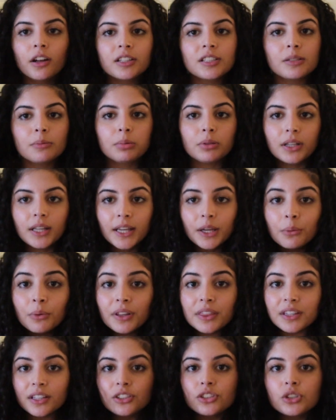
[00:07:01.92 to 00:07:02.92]
not to play
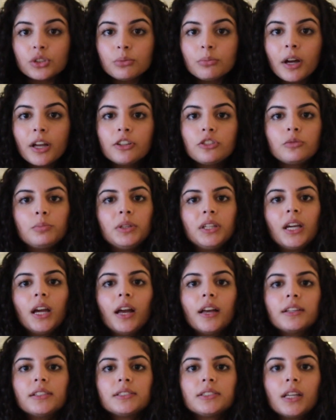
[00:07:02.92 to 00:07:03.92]
with it too much,
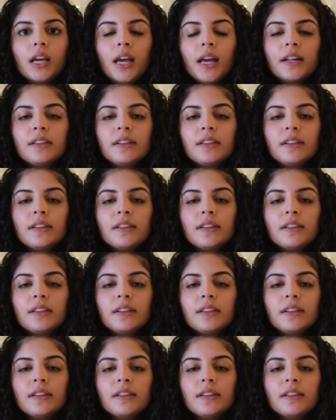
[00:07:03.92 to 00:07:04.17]
because